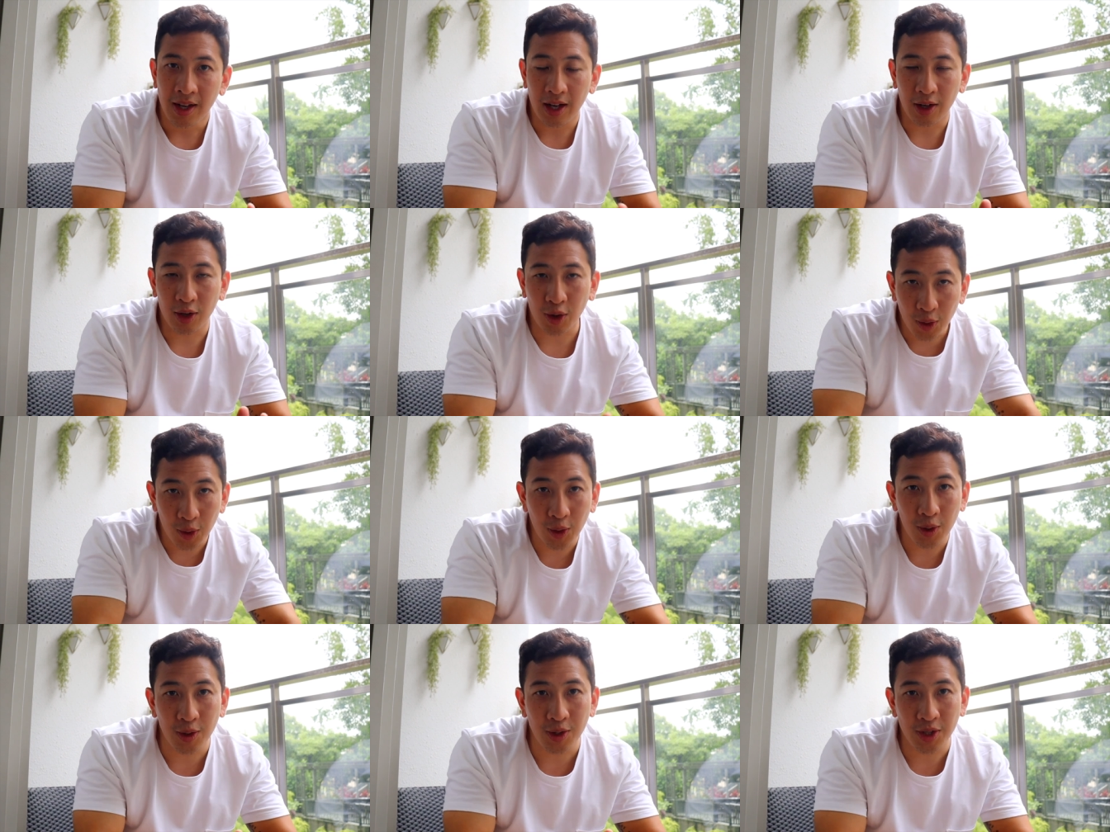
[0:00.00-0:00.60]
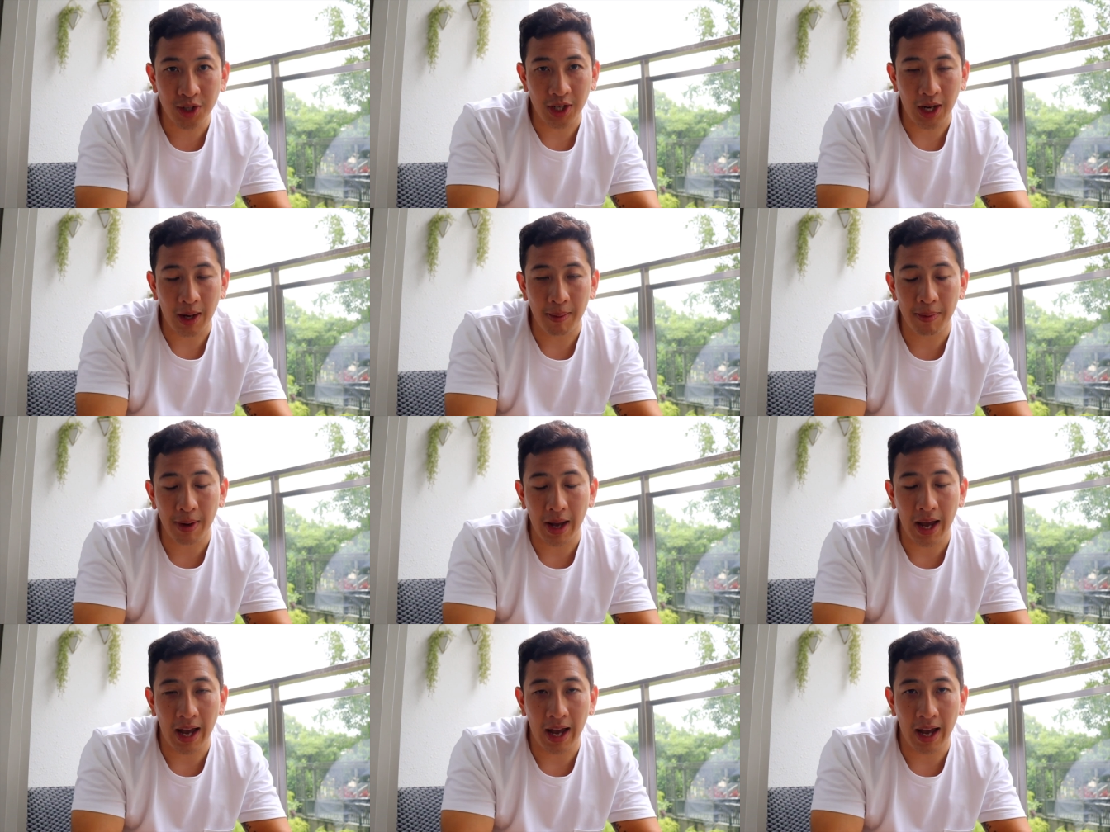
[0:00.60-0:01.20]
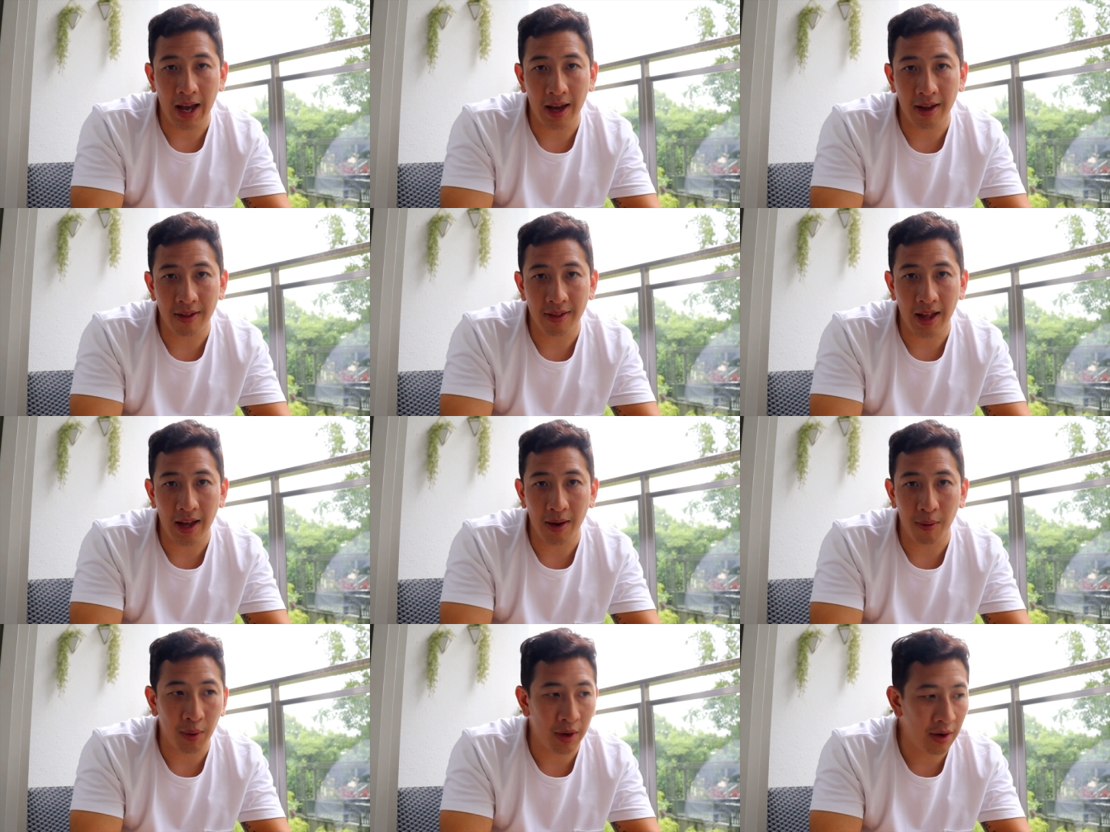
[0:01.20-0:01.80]
cruise ship, uh,
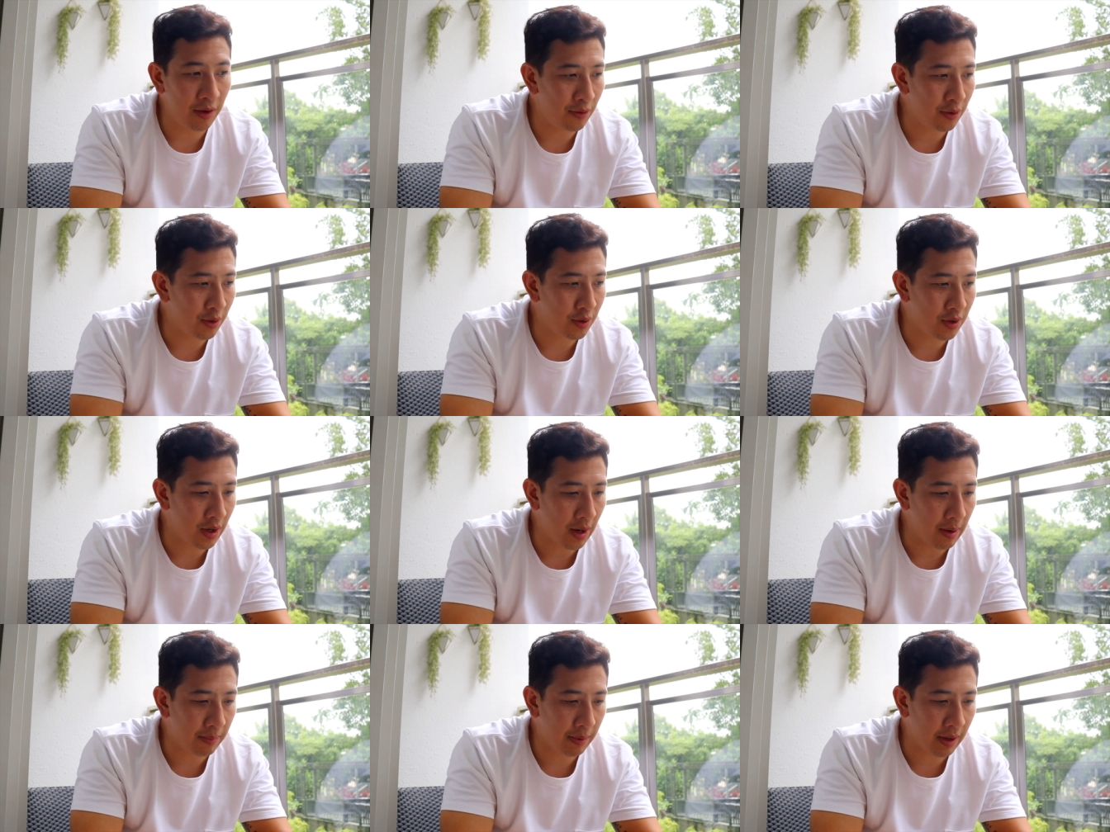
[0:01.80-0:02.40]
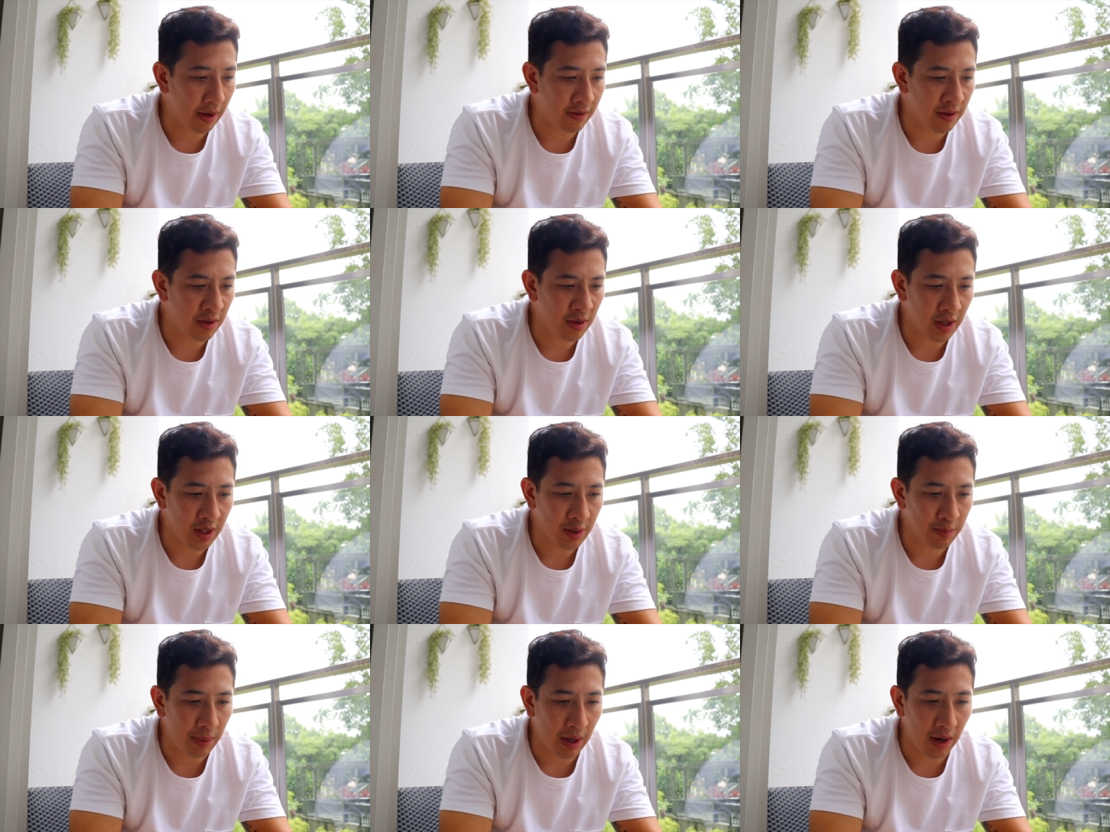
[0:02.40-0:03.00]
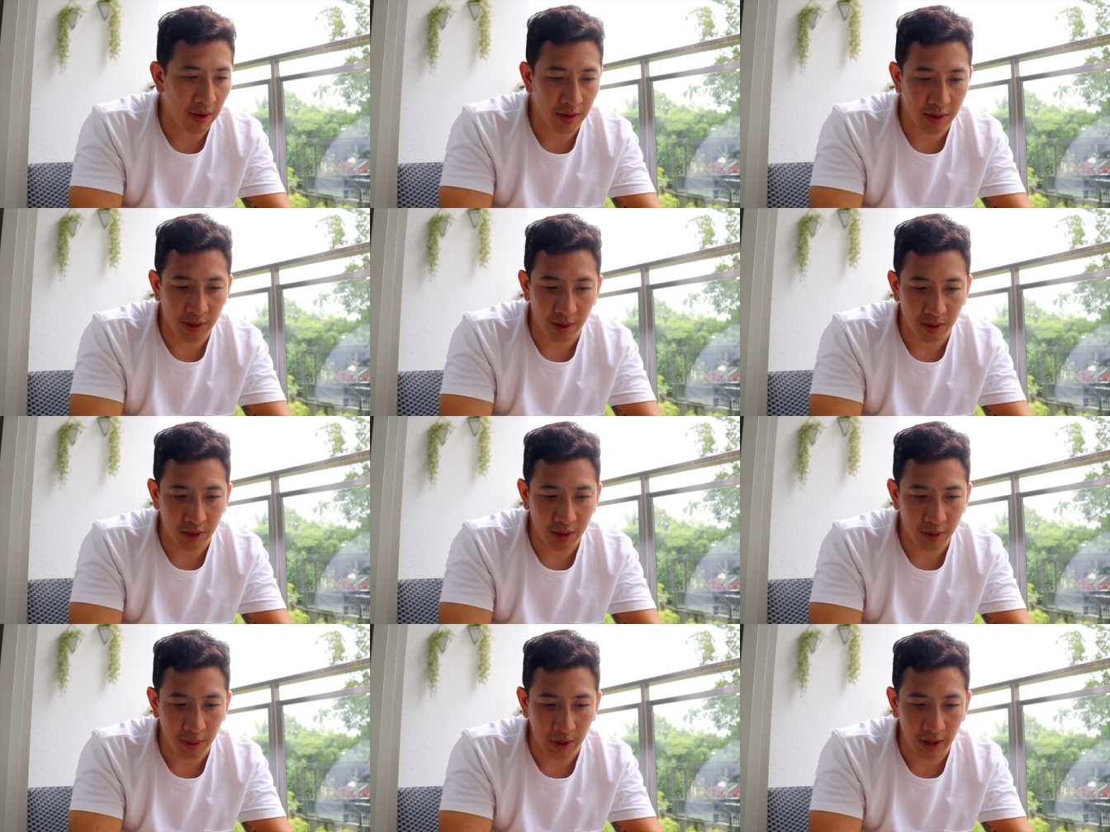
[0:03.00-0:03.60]
that wonderful trip given to us by
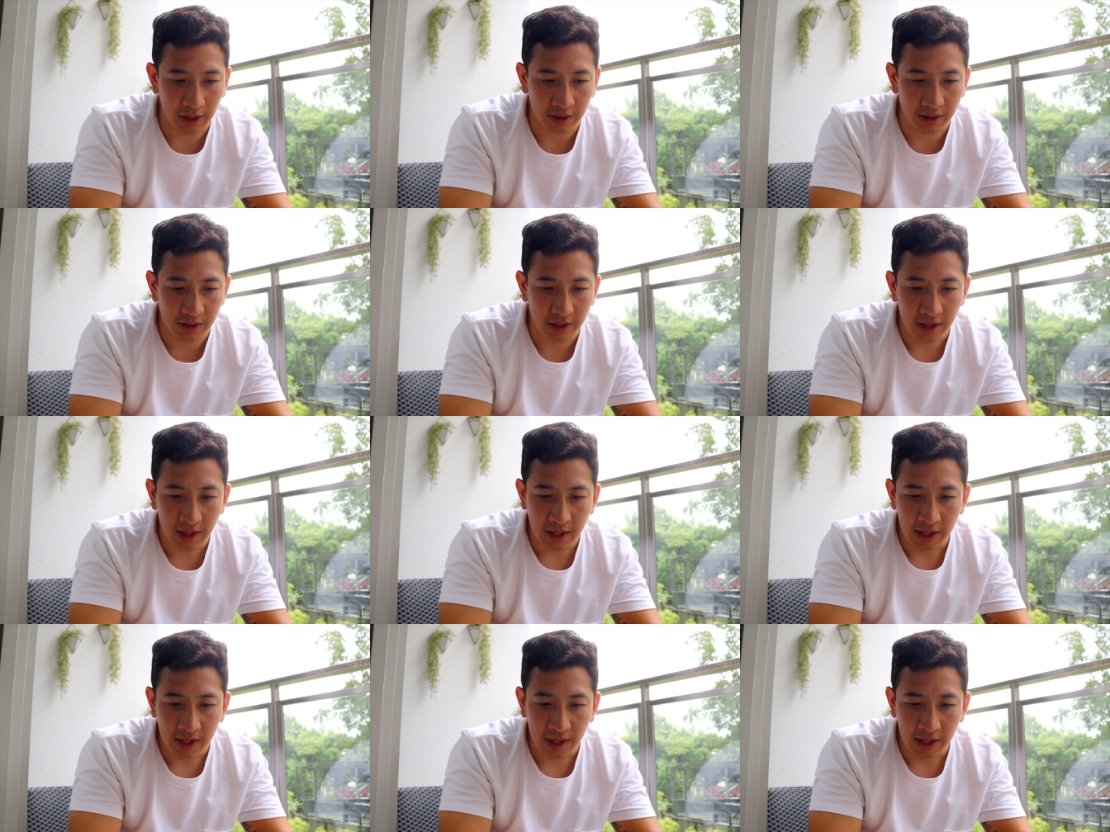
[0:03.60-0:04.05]
Resorts World.